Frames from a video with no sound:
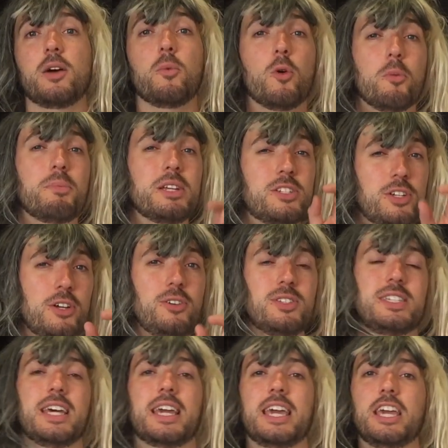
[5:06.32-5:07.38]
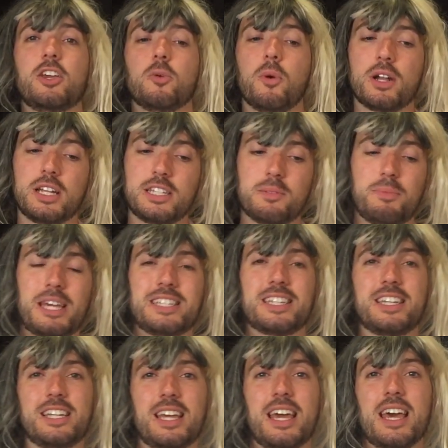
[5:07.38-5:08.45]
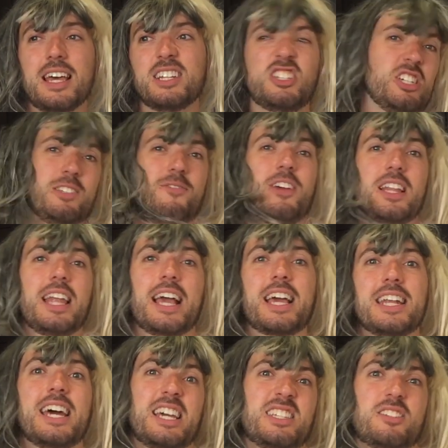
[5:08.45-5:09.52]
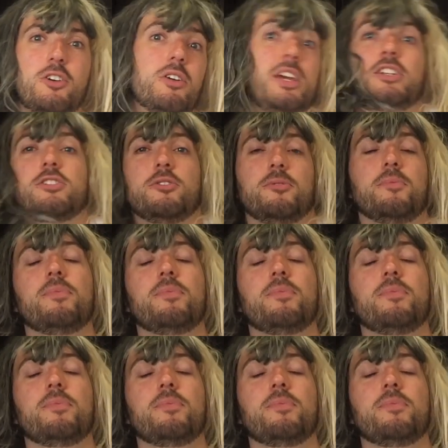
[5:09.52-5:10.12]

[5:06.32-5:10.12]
and it won't be too sticky. You want it to basically just feel like a nice cookie dough.